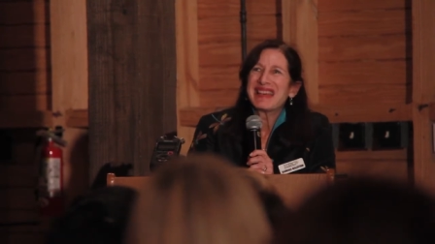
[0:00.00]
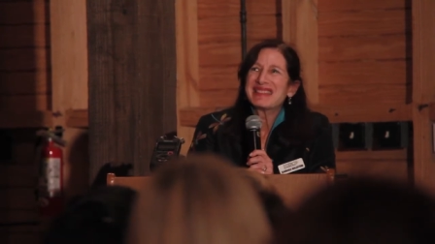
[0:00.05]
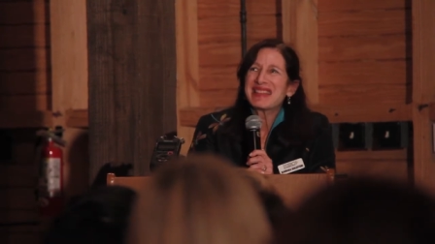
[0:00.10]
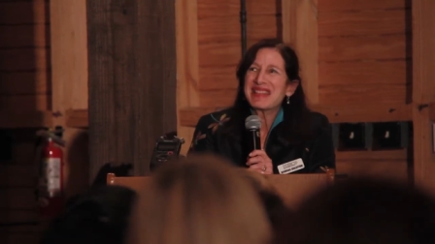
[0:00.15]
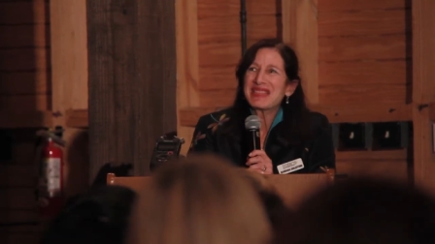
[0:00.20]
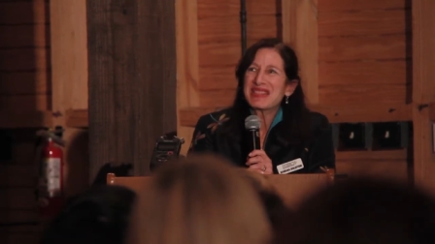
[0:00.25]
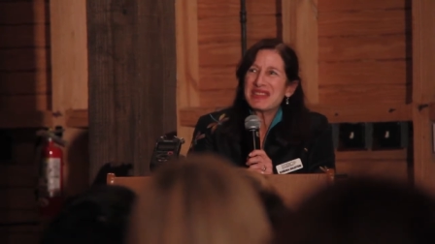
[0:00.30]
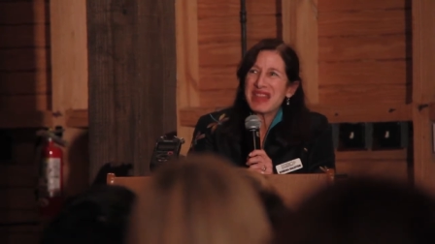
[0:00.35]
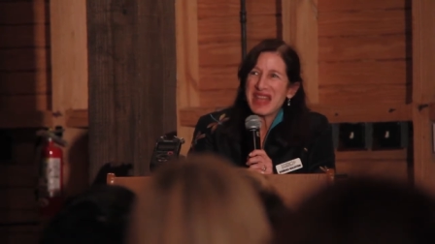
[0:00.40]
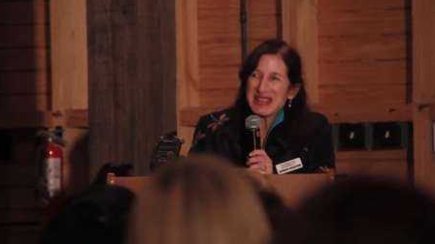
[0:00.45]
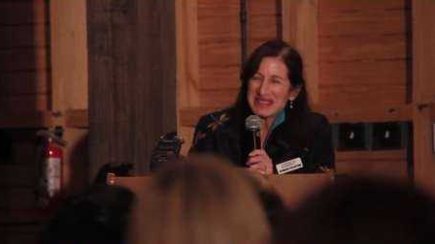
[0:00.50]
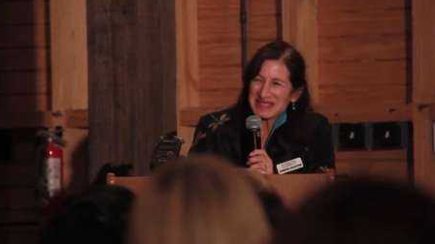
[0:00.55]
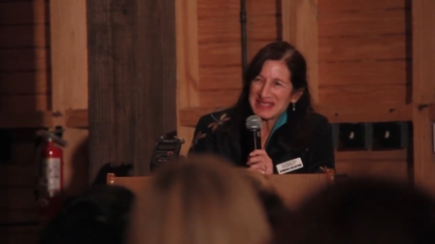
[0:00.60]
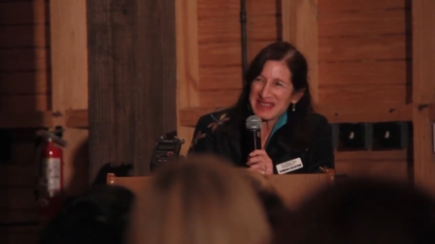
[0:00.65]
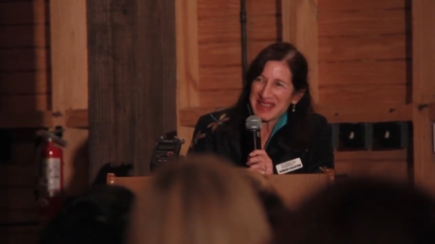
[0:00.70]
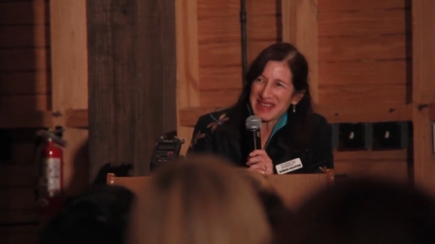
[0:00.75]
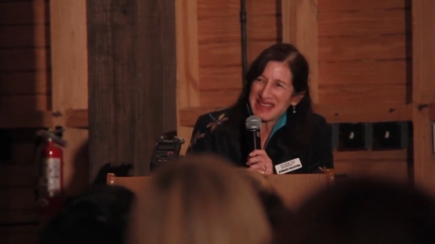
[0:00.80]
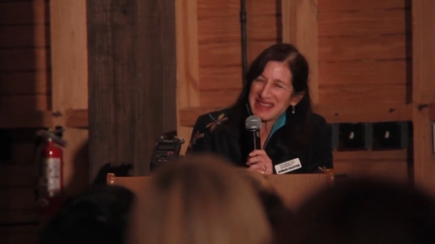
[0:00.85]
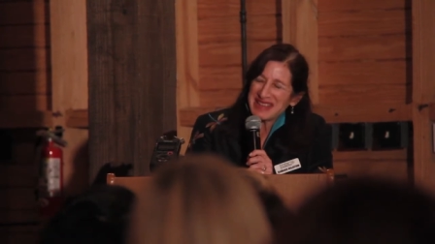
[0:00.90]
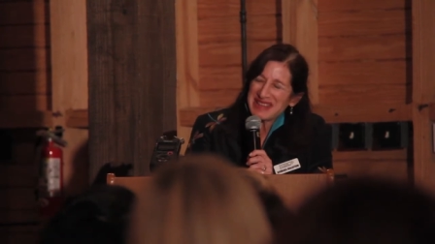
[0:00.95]
Then the next
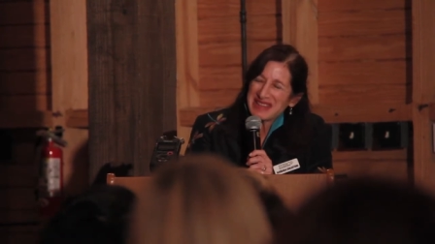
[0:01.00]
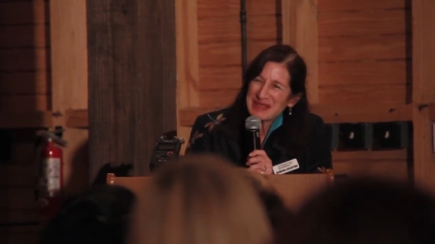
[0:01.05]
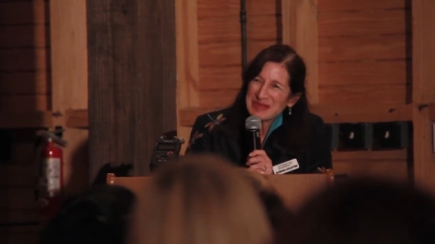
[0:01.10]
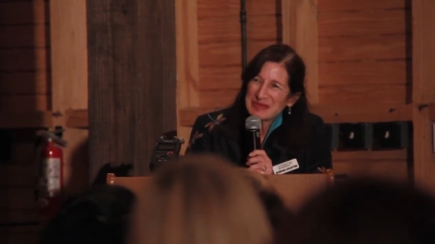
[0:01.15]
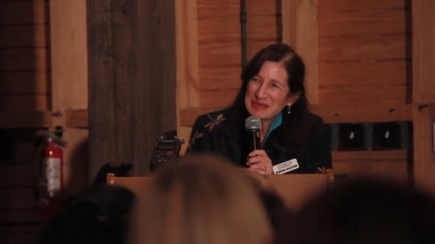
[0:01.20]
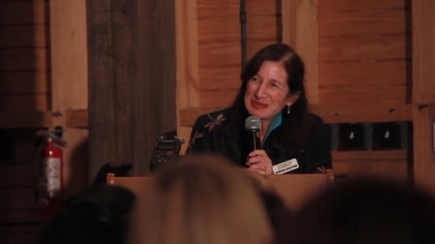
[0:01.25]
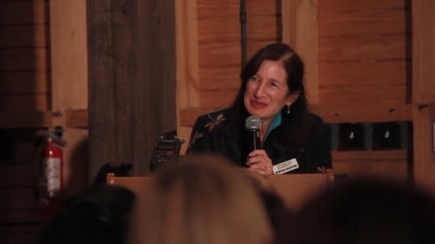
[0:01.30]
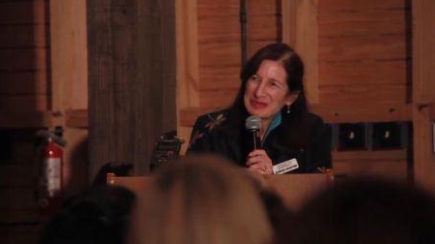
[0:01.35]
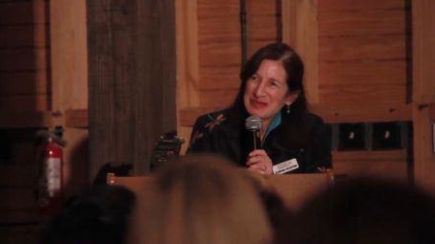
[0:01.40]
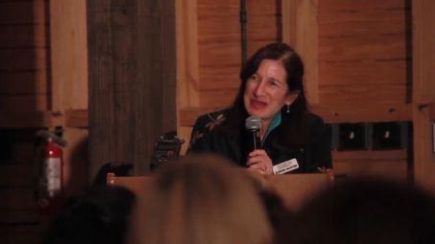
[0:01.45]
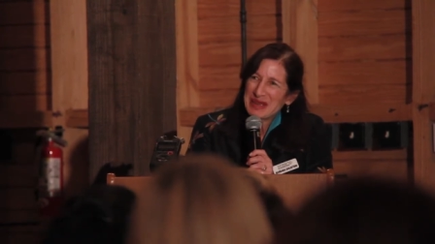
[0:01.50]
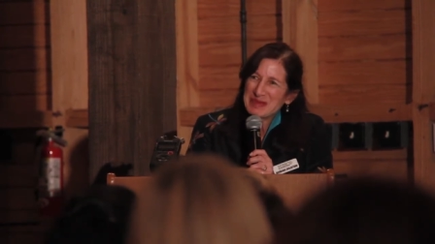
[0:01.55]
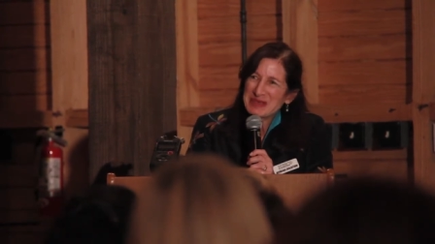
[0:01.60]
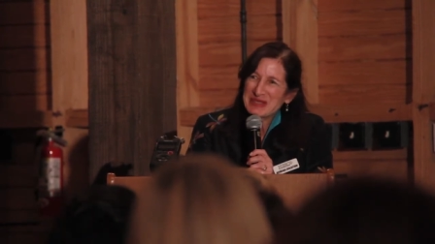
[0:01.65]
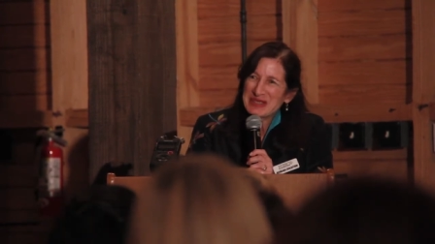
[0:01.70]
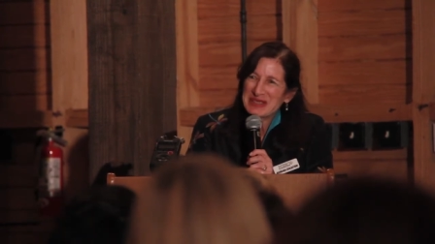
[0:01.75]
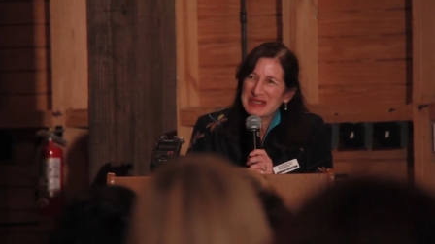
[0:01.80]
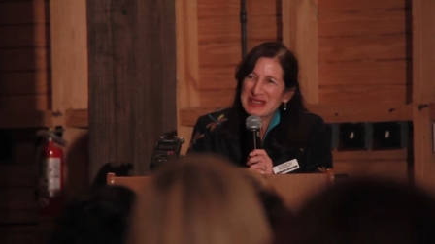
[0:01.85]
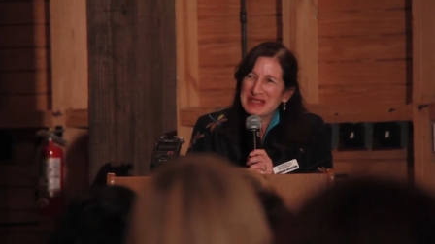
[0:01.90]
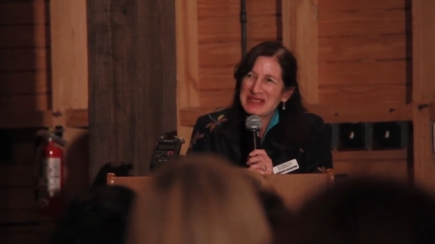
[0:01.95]
day, I'm
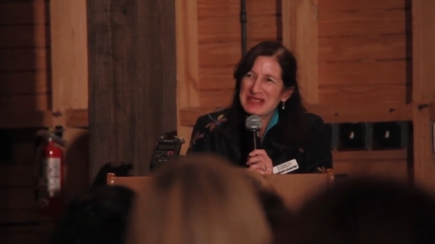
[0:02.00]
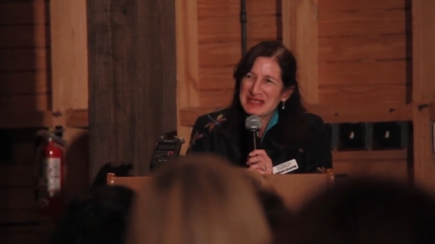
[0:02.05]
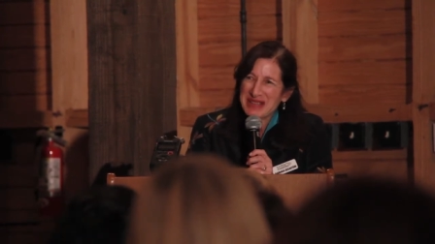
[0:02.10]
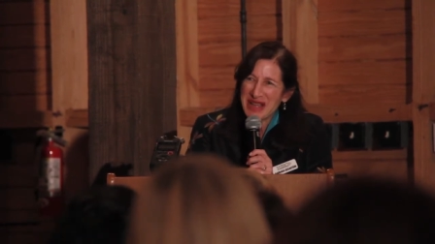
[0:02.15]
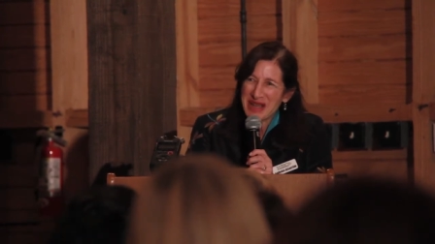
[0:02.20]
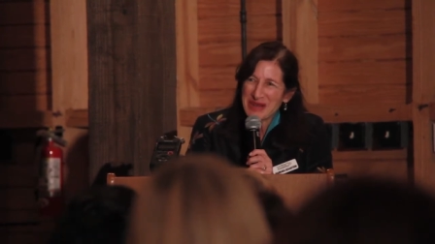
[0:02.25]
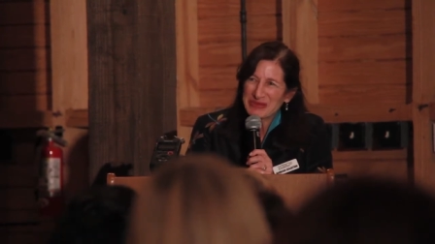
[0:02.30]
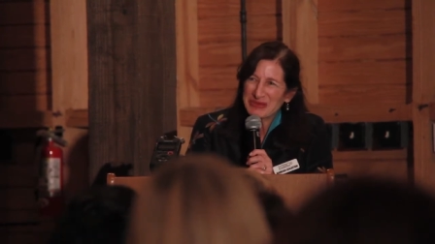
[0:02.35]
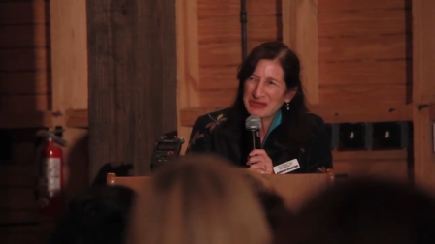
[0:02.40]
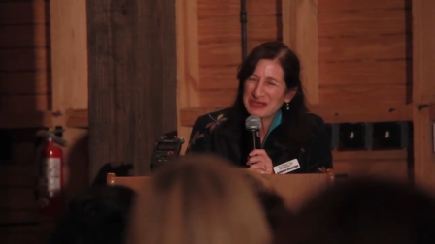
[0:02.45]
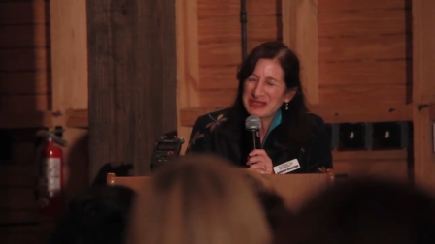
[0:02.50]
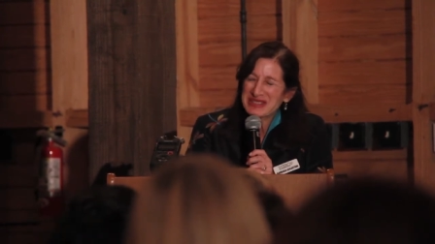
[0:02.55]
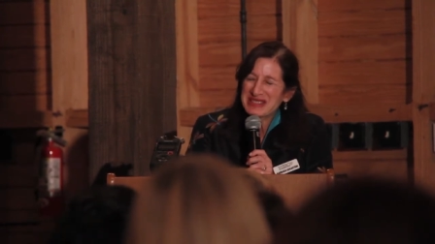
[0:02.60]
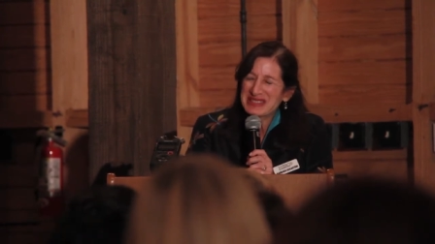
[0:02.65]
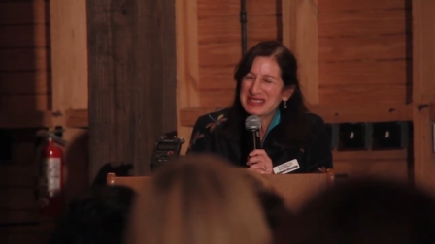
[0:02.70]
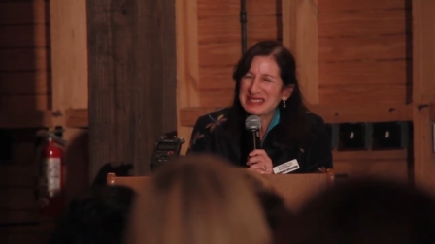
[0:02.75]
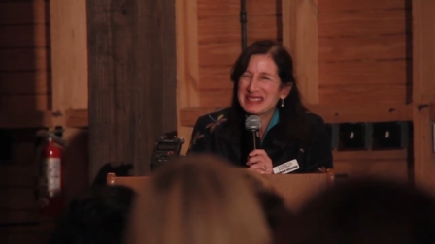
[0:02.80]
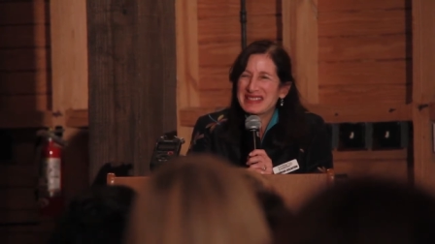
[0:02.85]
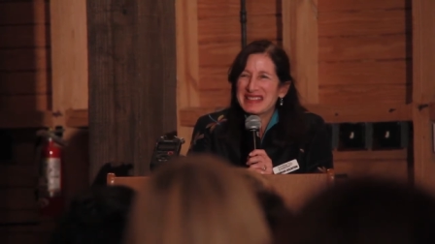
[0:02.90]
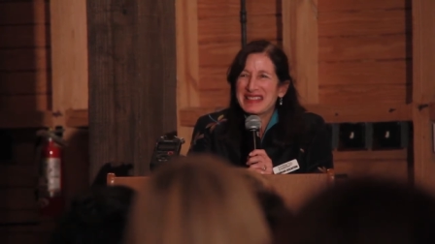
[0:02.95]
sitting in this
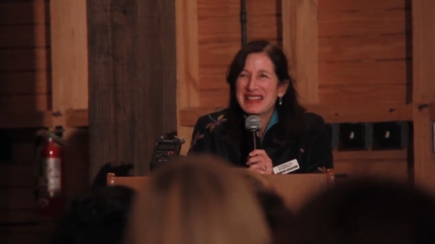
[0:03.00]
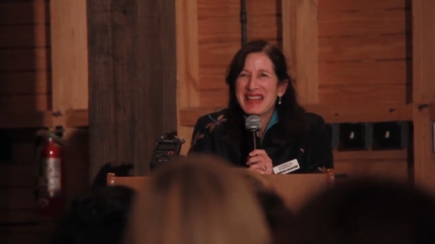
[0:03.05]
conference,